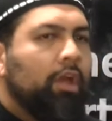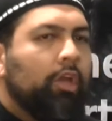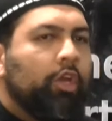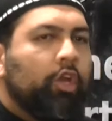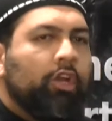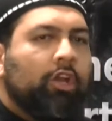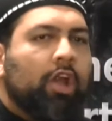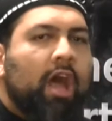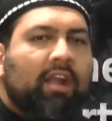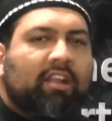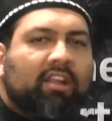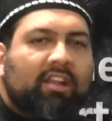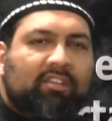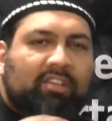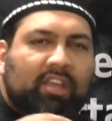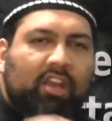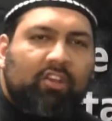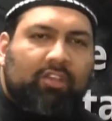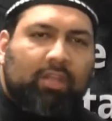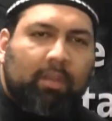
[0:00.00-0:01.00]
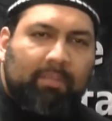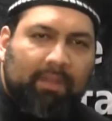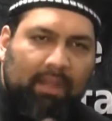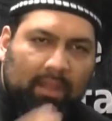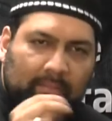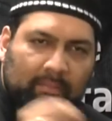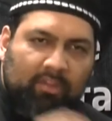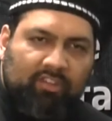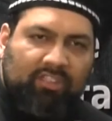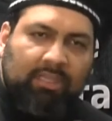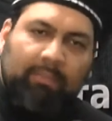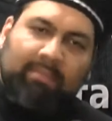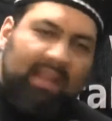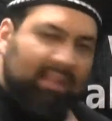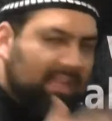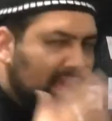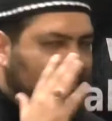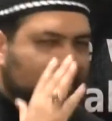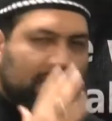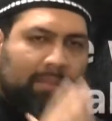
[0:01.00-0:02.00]
You're not considered to be a Muslim,
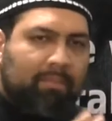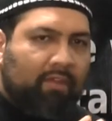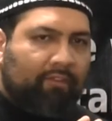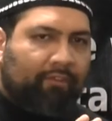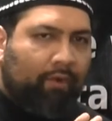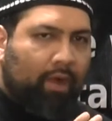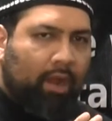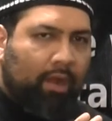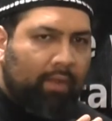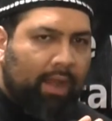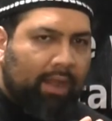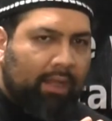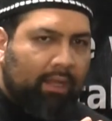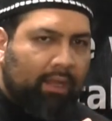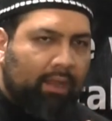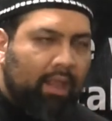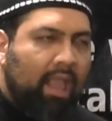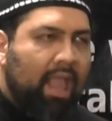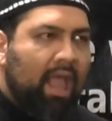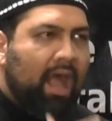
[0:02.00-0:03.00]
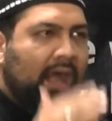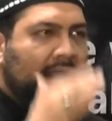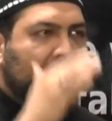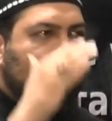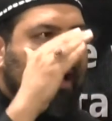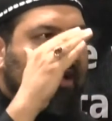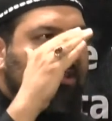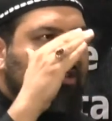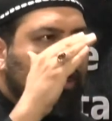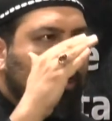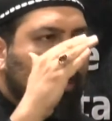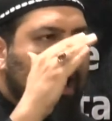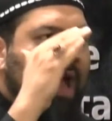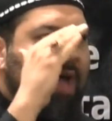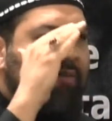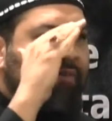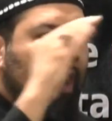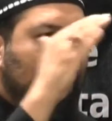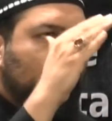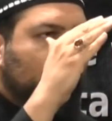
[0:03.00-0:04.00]
like I said before already, unless you
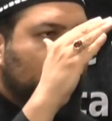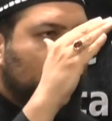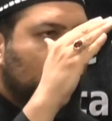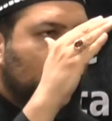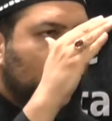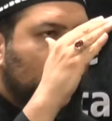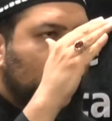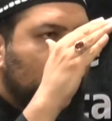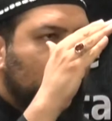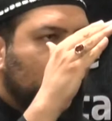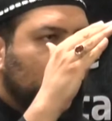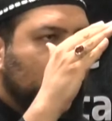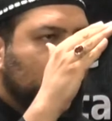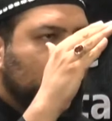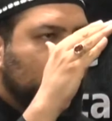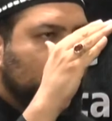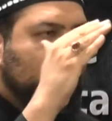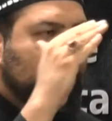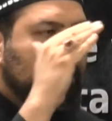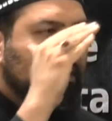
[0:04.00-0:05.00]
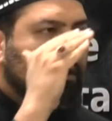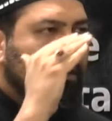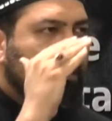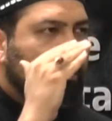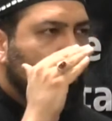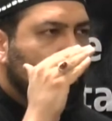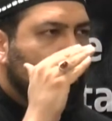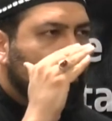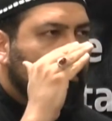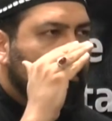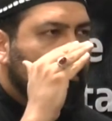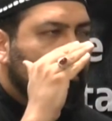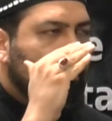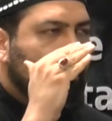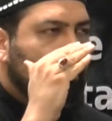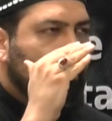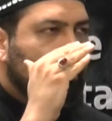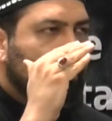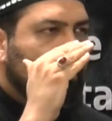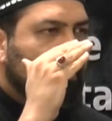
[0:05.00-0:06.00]
have Allah,
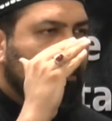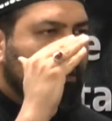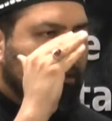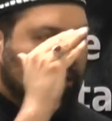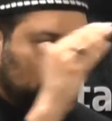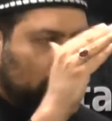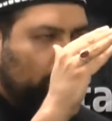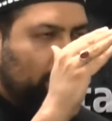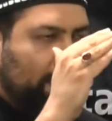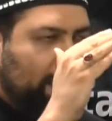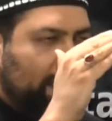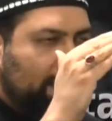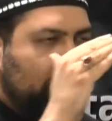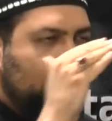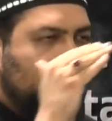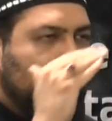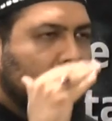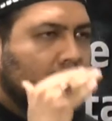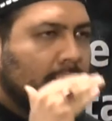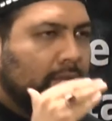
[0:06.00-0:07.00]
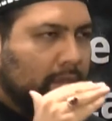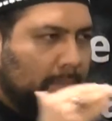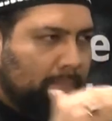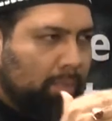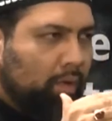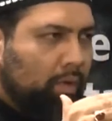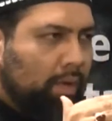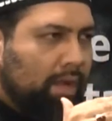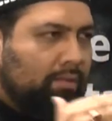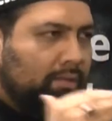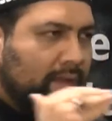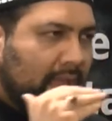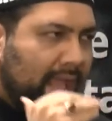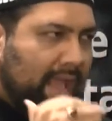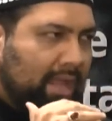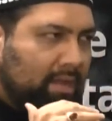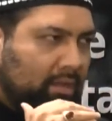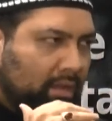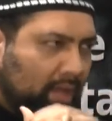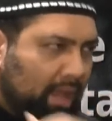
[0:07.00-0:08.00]
Tawheed, Nubuwat,
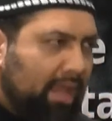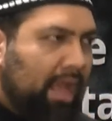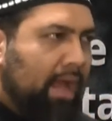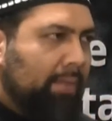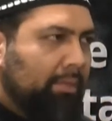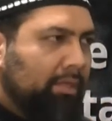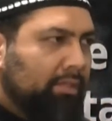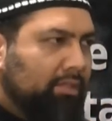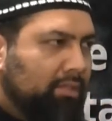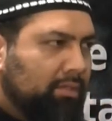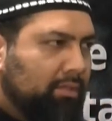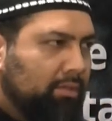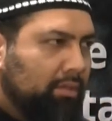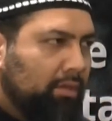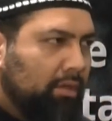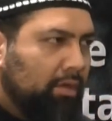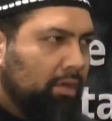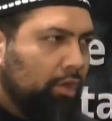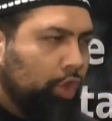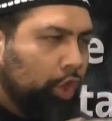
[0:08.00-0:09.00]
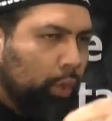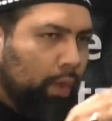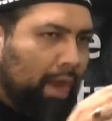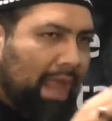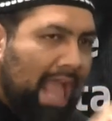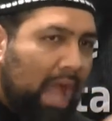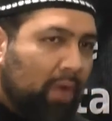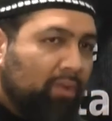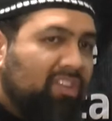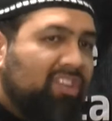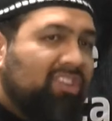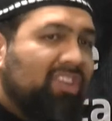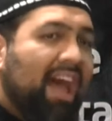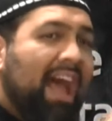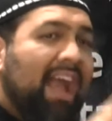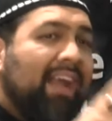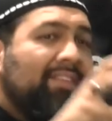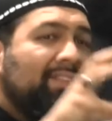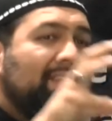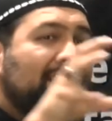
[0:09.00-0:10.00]
and Qiyamat. You are
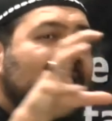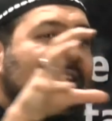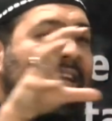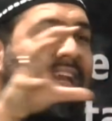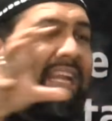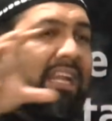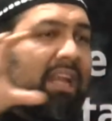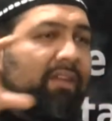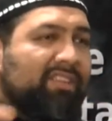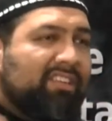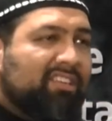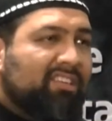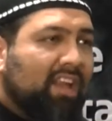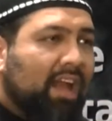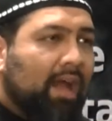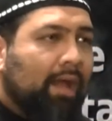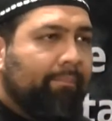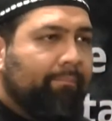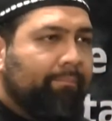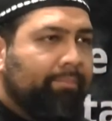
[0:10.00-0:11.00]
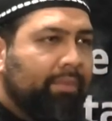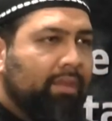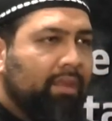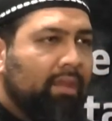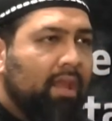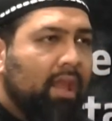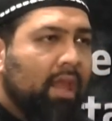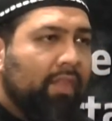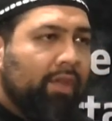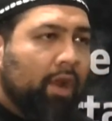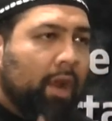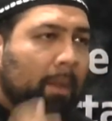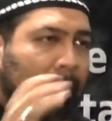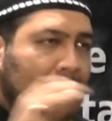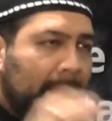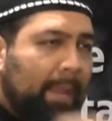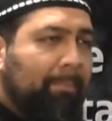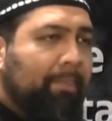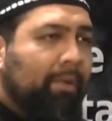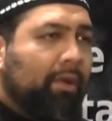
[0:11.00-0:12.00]
outside the deen of Islam. There are
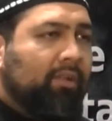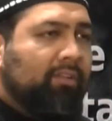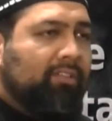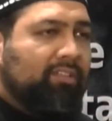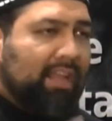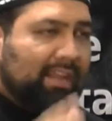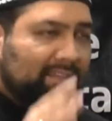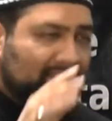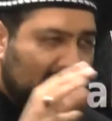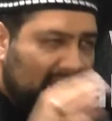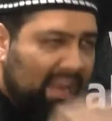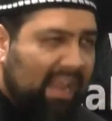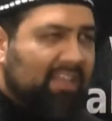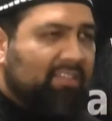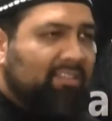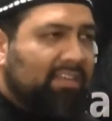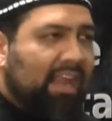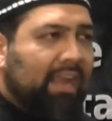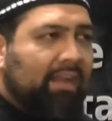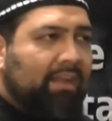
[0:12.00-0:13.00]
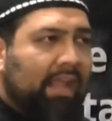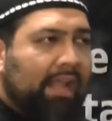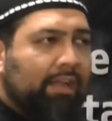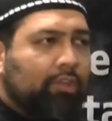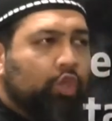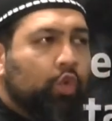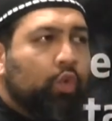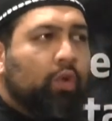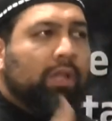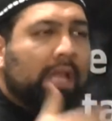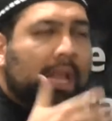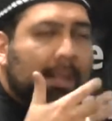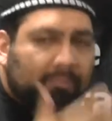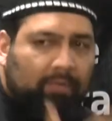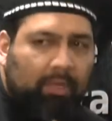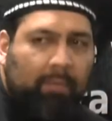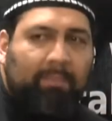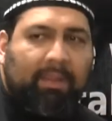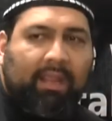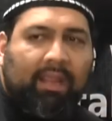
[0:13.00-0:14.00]
people in today's day and age who claim
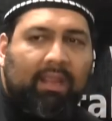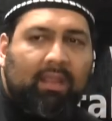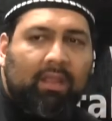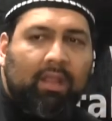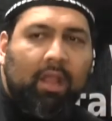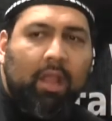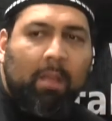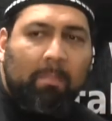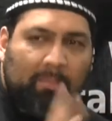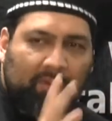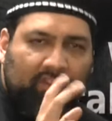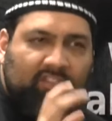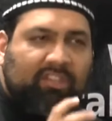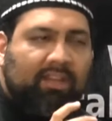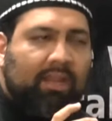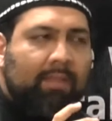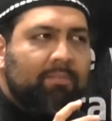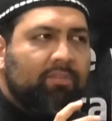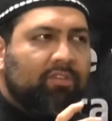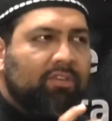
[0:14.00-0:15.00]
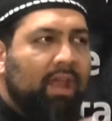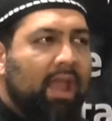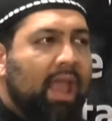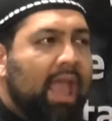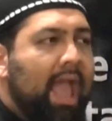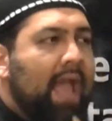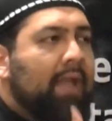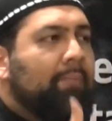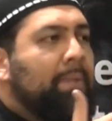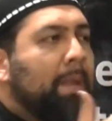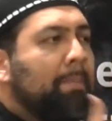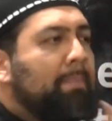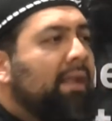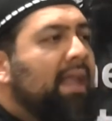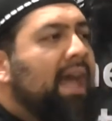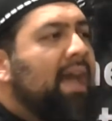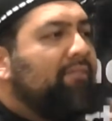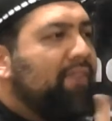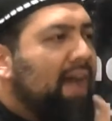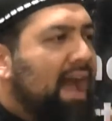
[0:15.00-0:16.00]
to be Muslims, and people
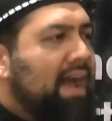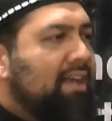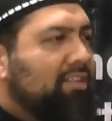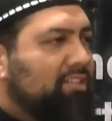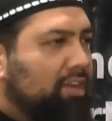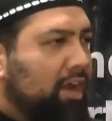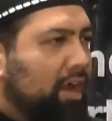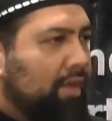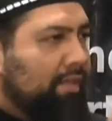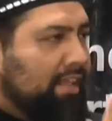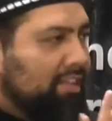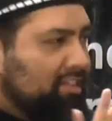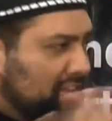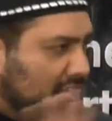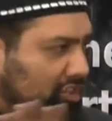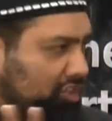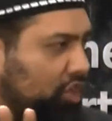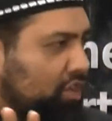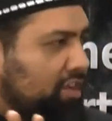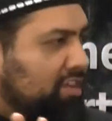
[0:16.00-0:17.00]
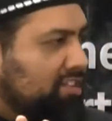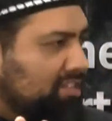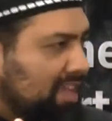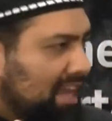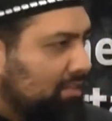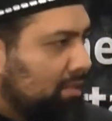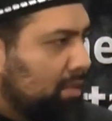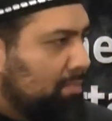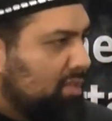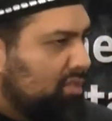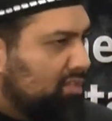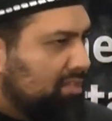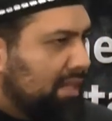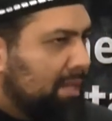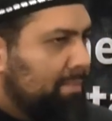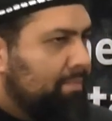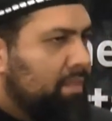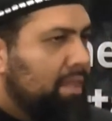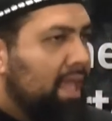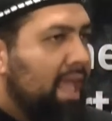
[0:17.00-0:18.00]
have asked, is this certain sect a
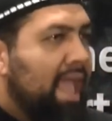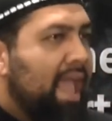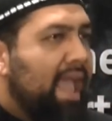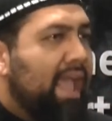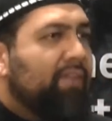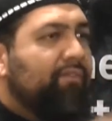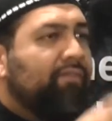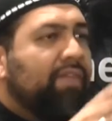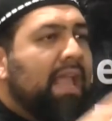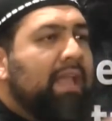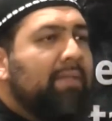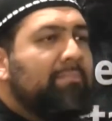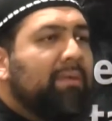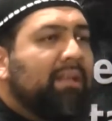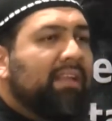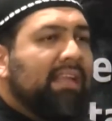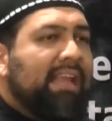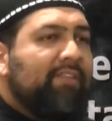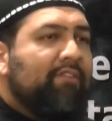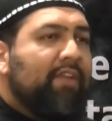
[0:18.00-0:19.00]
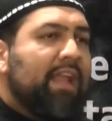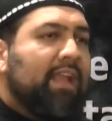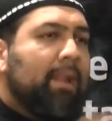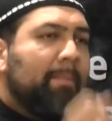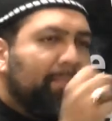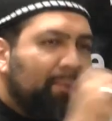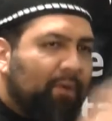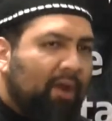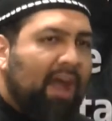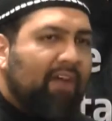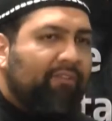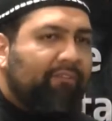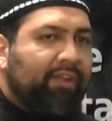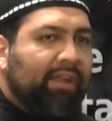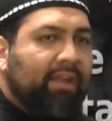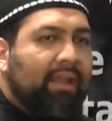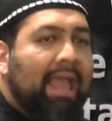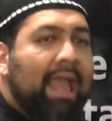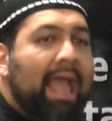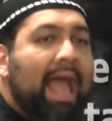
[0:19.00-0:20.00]
Muslim? If they believe in a
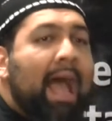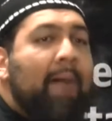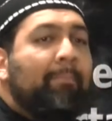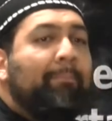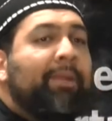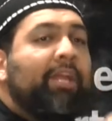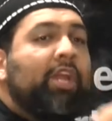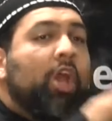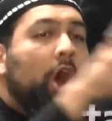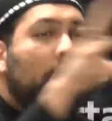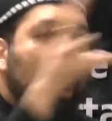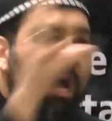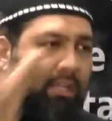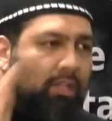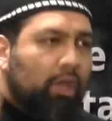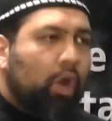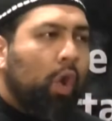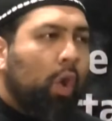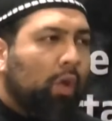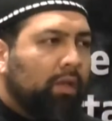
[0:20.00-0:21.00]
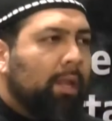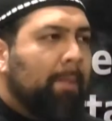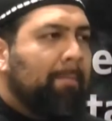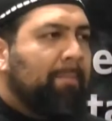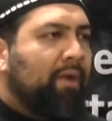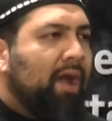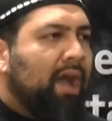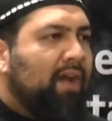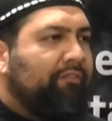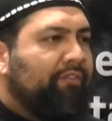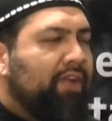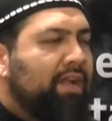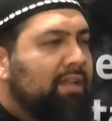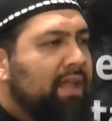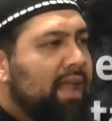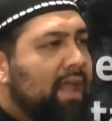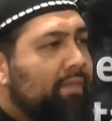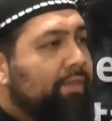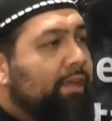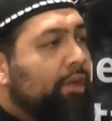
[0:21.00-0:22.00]
prophet beyond the holy
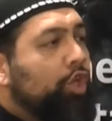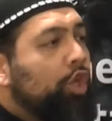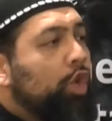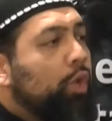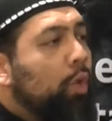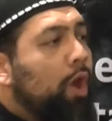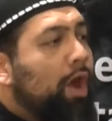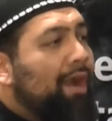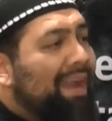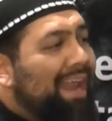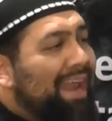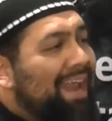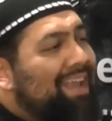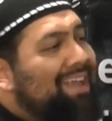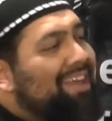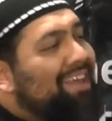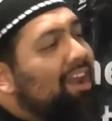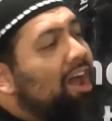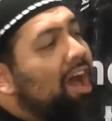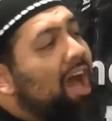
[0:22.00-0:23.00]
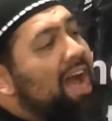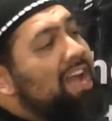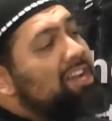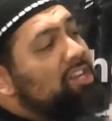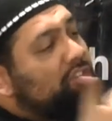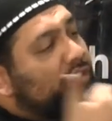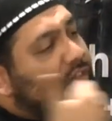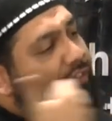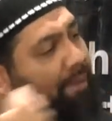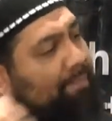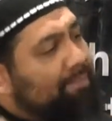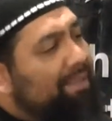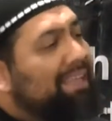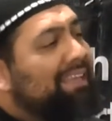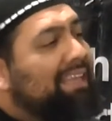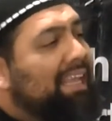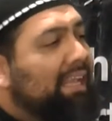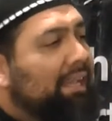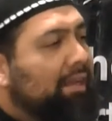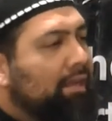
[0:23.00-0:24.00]
prophet, then you are ikhraj from the
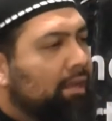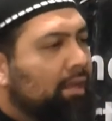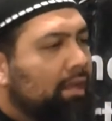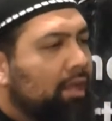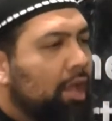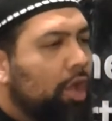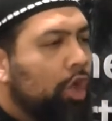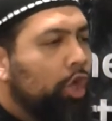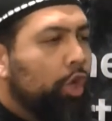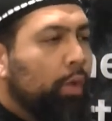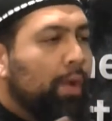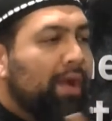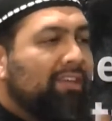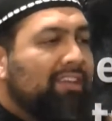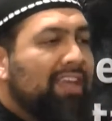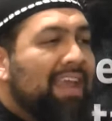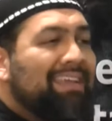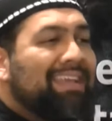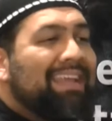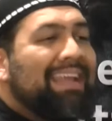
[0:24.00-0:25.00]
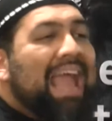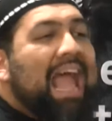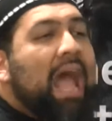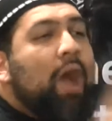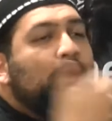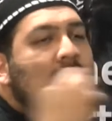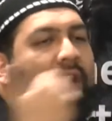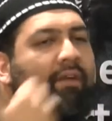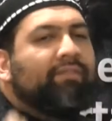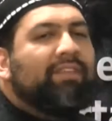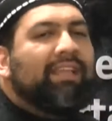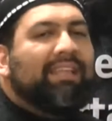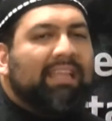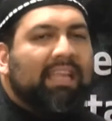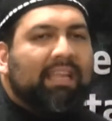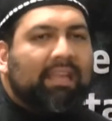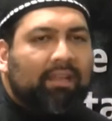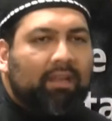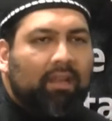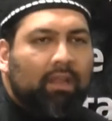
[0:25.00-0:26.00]
deen. You are taken out of the
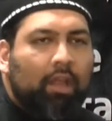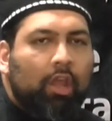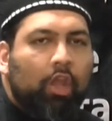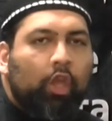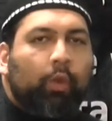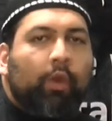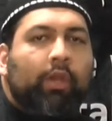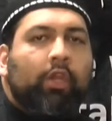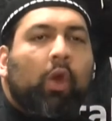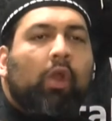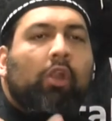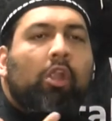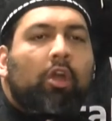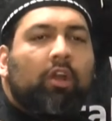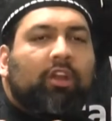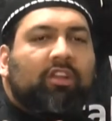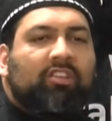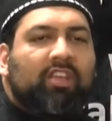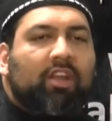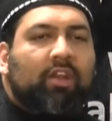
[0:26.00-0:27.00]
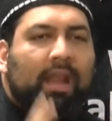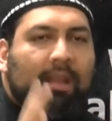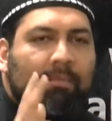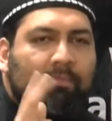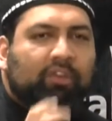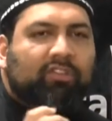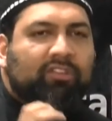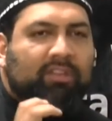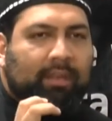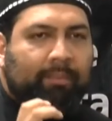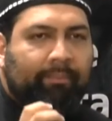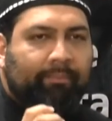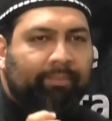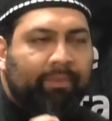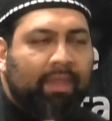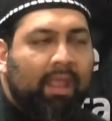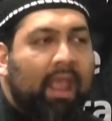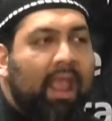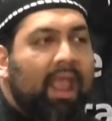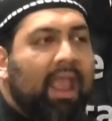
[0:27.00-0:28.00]
deen. You are no longer considered a Muslim.
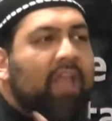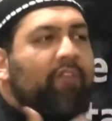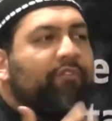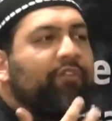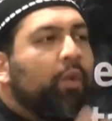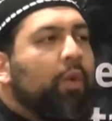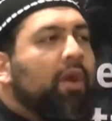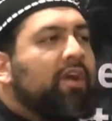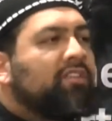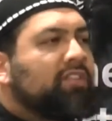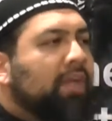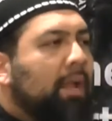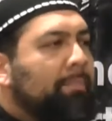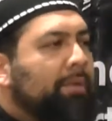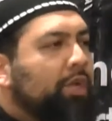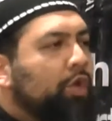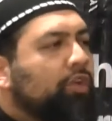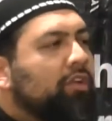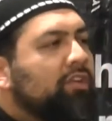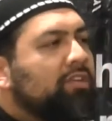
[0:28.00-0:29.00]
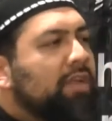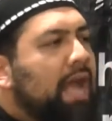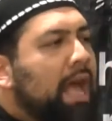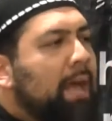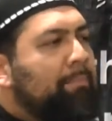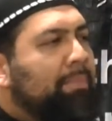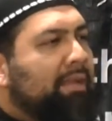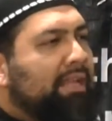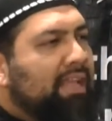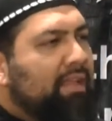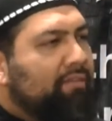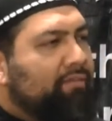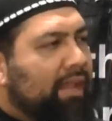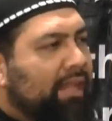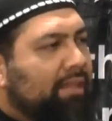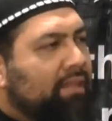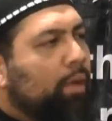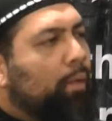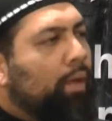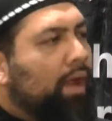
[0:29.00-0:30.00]
If you are somebody who does not believe
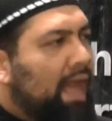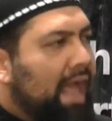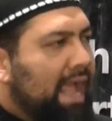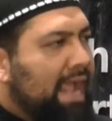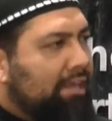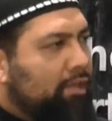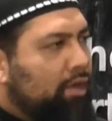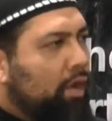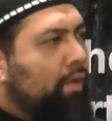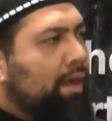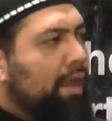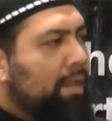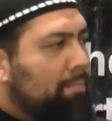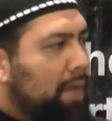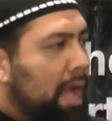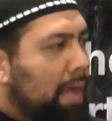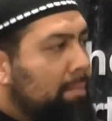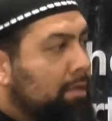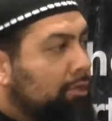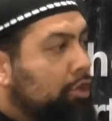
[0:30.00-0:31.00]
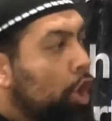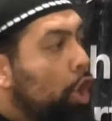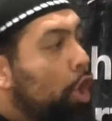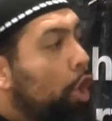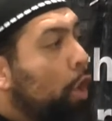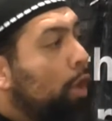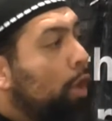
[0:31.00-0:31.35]
in the walayat or imamat